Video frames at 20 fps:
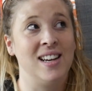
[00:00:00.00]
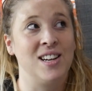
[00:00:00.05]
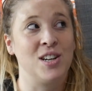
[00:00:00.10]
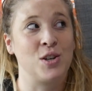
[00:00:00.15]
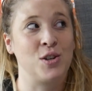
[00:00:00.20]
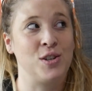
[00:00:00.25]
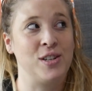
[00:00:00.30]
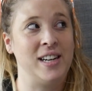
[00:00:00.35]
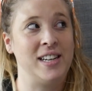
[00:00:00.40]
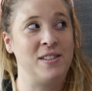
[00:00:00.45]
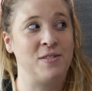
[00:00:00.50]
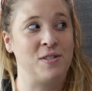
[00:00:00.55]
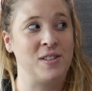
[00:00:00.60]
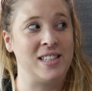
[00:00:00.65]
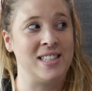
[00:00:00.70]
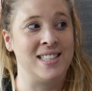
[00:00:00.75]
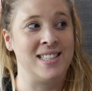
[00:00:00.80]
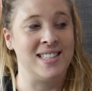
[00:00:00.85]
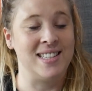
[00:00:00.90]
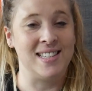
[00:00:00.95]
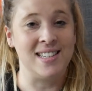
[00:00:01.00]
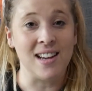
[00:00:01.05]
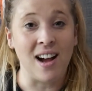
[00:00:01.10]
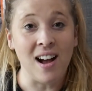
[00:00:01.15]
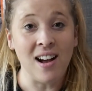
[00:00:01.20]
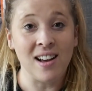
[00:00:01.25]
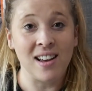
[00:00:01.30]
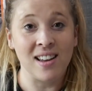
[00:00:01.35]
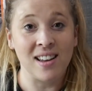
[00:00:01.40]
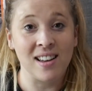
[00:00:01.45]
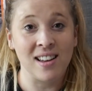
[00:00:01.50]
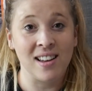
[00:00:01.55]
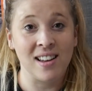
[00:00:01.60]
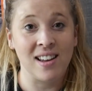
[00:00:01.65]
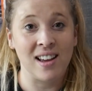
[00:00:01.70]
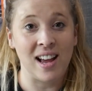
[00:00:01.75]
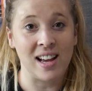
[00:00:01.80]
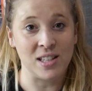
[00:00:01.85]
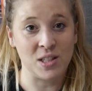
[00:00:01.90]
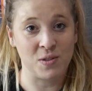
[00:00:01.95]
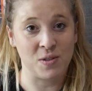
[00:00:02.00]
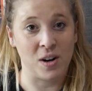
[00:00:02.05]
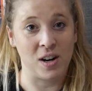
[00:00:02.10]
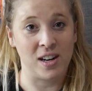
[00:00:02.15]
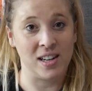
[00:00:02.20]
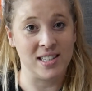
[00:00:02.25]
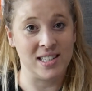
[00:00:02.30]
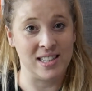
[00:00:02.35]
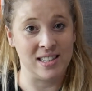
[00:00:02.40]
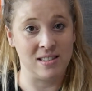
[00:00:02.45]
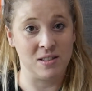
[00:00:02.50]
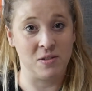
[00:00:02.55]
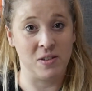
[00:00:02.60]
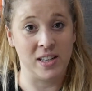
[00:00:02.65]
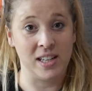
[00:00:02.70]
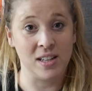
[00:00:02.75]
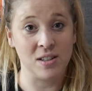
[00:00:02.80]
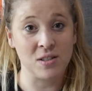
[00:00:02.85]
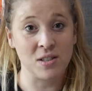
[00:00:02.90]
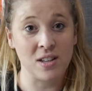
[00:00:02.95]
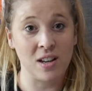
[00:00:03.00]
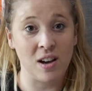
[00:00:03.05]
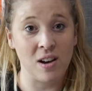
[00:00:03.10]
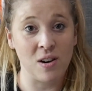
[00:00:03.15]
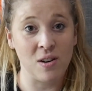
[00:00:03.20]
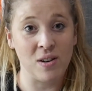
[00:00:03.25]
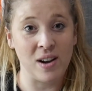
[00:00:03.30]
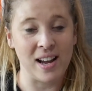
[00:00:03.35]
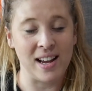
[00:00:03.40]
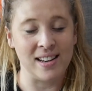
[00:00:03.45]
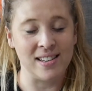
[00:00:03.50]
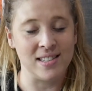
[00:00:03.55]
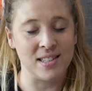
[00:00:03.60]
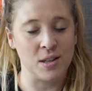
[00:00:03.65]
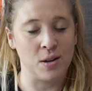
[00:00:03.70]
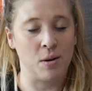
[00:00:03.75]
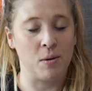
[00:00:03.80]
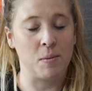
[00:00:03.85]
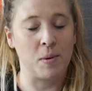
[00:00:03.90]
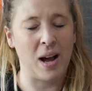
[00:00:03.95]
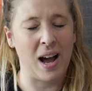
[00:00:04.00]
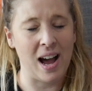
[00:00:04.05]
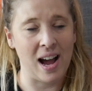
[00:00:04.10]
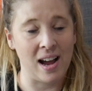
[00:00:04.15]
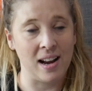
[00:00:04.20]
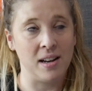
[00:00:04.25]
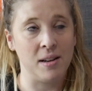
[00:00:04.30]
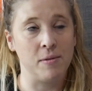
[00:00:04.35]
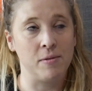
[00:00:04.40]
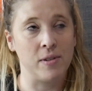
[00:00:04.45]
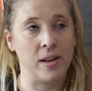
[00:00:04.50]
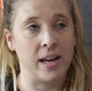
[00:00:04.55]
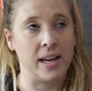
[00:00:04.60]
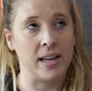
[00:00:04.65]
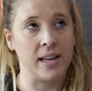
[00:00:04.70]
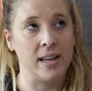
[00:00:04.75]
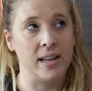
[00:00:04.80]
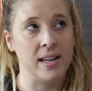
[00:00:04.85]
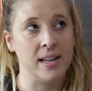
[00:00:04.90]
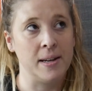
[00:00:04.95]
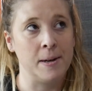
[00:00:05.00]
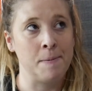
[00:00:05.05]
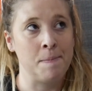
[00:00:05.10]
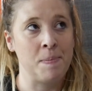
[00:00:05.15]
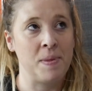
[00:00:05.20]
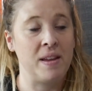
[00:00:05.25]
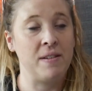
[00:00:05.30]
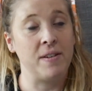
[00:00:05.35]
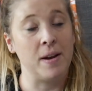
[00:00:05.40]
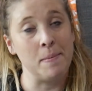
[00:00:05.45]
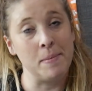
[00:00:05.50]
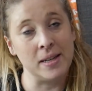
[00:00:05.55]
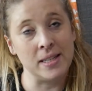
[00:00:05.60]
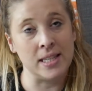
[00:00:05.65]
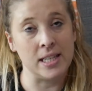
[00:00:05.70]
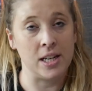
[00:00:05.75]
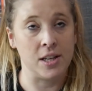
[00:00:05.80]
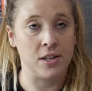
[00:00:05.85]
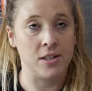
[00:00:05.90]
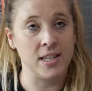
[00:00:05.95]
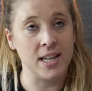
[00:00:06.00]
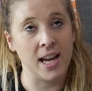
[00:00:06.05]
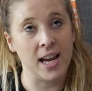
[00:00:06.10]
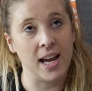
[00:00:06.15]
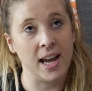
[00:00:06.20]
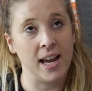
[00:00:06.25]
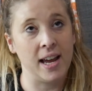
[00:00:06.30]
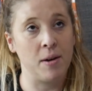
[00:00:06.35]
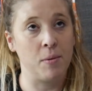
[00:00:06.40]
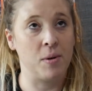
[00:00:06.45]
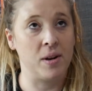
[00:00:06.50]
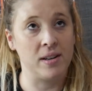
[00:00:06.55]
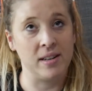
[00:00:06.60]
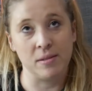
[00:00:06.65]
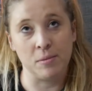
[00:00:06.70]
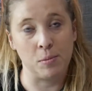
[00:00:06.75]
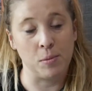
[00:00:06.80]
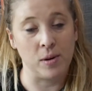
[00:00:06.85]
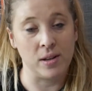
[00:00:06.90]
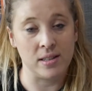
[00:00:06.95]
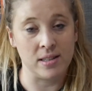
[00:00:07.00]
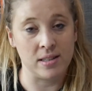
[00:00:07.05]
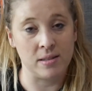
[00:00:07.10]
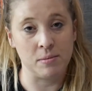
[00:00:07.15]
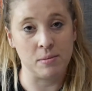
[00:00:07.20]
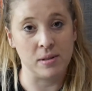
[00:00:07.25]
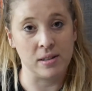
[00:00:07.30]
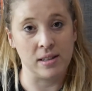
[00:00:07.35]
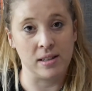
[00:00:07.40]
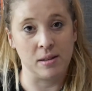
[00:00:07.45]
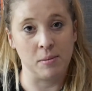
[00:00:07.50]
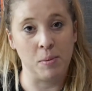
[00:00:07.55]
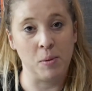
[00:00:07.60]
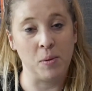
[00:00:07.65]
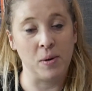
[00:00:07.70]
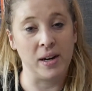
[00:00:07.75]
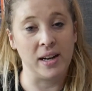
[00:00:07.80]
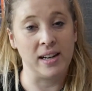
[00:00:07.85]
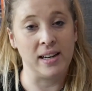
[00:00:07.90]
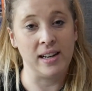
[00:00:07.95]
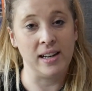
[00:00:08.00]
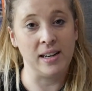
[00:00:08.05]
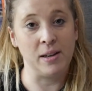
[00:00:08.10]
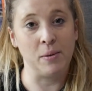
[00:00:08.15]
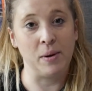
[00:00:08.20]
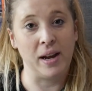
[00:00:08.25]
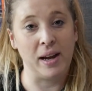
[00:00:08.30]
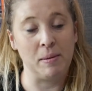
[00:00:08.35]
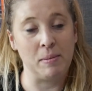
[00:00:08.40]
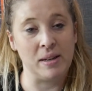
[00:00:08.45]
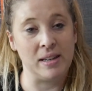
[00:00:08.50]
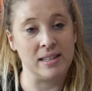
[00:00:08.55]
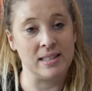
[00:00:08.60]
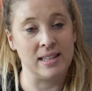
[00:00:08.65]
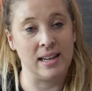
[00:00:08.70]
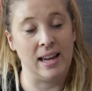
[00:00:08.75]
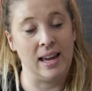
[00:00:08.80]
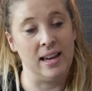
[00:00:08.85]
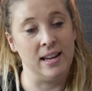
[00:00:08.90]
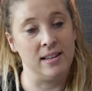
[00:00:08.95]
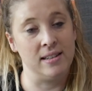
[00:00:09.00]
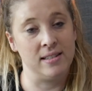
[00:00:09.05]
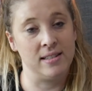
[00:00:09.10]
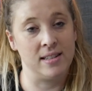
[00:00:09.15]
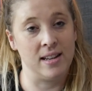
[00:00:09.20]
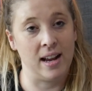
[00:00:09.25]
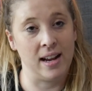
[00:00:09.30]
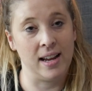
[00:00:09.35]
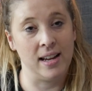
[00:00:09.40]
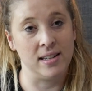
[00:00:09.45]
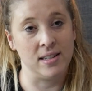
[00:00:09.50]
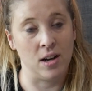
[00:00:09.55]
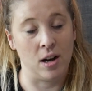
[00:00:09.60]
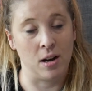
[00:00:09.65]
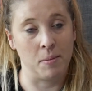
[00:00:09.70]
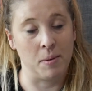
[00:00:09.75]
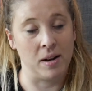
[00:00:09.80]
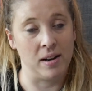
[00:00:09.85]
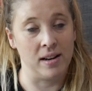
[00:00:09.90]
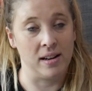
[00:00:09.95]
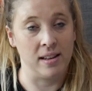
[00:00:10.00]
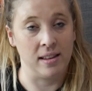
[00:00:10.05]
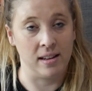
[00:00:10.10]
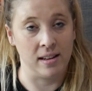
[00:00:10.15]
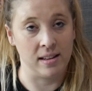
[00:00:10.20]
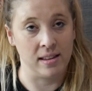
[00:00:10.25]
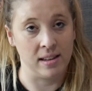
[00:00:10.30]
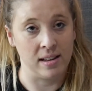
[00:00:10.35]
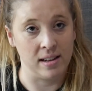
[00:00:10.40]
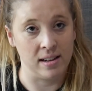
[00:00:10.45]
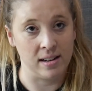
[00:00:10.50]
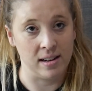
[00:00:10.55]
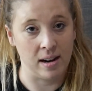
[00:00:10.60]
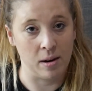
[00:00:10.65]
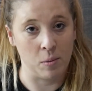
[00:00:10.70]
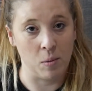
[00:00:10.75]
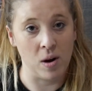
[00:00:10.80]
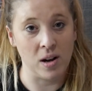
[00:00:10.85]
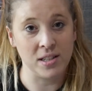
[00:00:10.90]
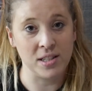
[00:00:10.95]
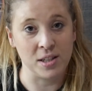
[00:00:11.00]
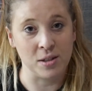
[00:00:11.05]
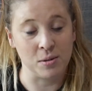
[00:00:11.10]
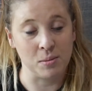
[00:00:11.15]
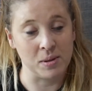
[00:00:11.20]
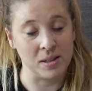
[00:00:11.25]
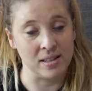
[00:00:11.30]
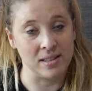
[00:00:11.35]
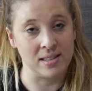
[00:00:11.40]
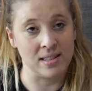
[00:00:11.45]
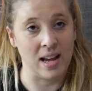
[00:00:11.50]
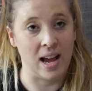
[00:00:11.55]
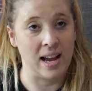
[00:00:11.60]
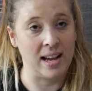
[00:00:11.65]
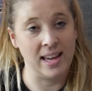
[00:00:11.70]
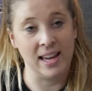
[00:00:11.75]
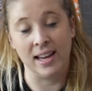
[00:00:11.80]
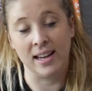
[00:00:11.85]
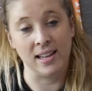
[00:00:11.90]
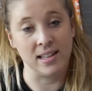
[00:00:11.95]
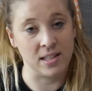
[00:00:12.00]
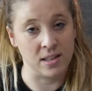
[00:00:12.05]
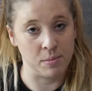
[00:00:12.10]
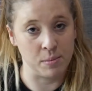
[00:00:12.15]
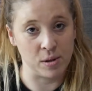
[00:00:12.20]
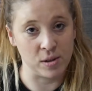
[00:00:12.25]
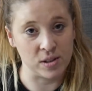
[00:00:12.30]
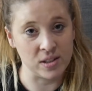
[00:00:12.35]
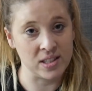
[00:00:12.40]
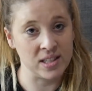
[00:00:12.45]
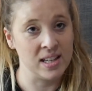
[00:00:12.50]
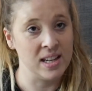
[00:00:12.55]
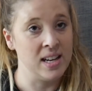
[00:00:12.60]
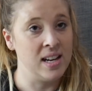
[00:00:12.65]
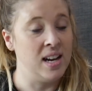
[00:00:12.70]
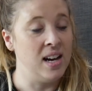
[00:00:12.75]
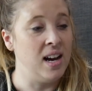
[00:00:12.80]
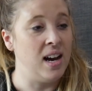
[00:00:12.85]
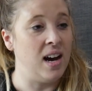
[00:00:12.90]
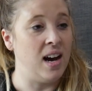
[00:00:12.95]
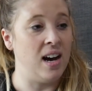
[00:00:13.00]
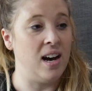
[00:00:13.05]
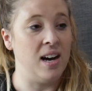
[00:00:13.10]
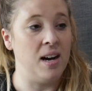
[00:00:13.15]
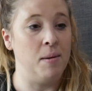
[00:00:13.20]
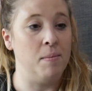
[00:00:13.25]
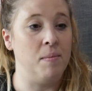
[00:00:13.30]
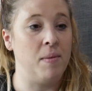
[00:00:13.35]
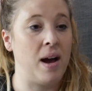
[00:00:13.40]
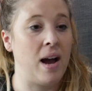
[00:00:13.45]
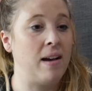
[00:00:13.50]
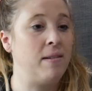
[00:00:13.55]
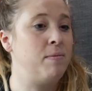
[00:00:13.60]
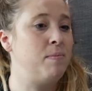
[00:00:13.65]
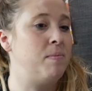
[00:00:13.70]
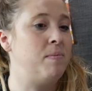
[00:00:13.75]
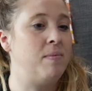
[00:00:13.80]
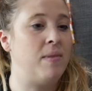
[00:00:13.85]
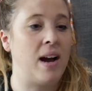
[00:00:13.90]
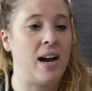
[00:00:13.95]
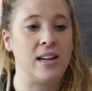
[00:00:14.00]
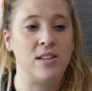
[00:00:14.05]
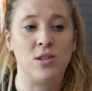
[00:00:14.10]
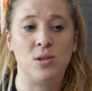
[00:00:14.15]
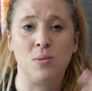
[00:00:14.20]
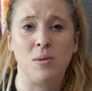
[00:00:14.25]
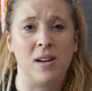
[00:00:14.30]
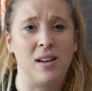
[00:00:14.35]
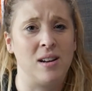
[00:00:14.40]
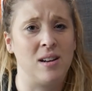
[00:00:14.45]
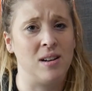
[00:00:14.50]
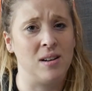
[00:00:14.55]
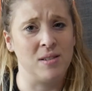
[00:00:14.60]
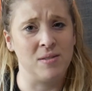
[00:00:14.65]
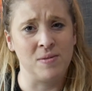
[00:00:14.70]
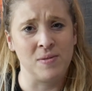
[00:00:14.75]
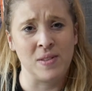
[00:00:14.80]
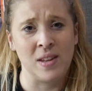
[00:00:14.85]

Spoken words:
creatively stuck as far as these videos go, and so I'm kind of like, if I miss another day, what's really the point anyway, because I can't talk about anything that I want to because I can't get to the books. I just read a